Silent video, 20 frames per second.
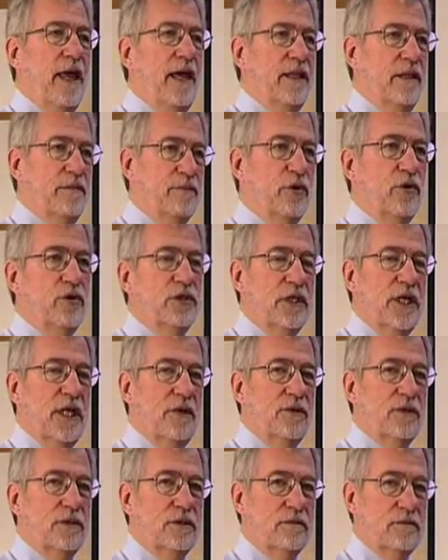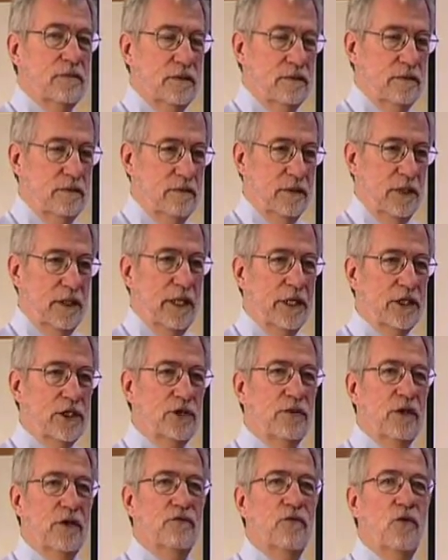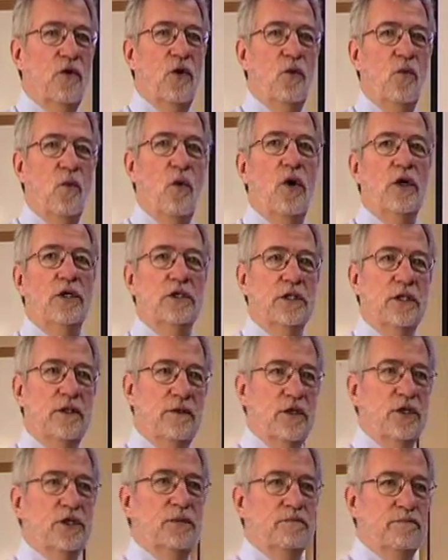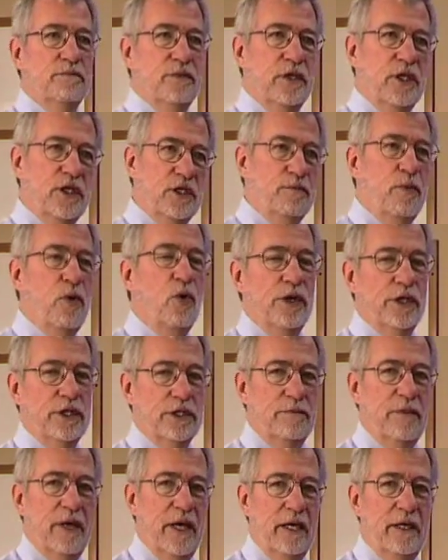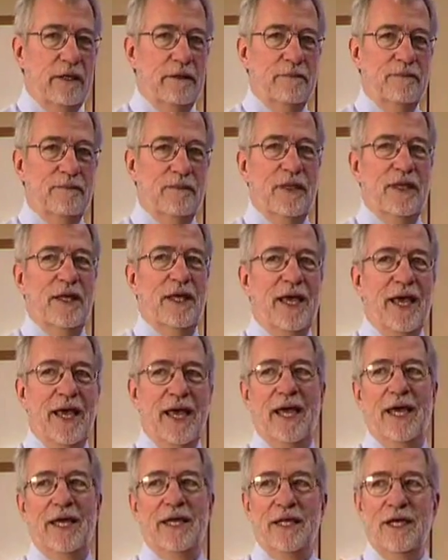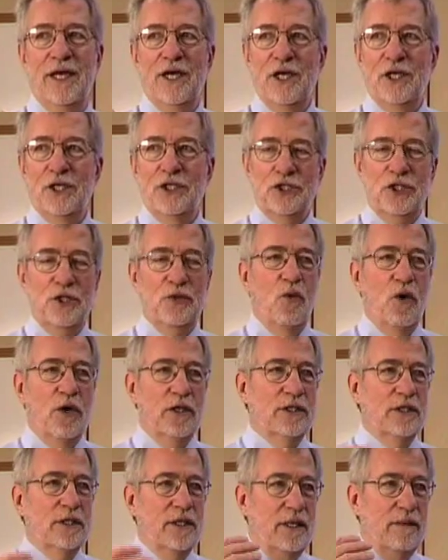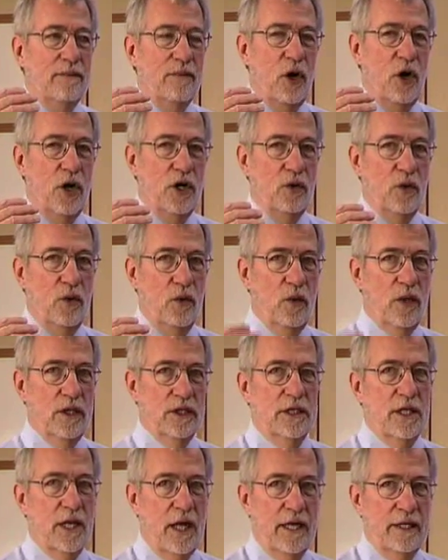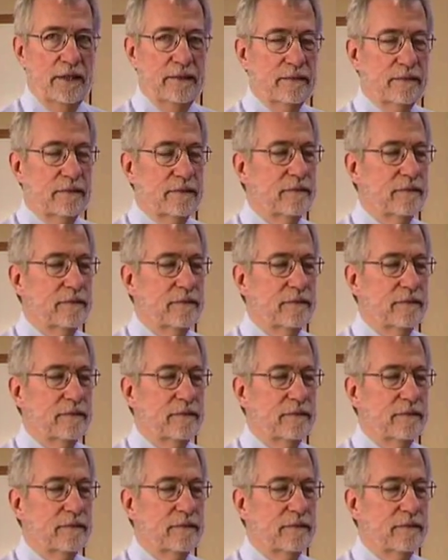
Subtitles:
and the person I was lecturing for wanted these points made, and she wanted them on 1 slide.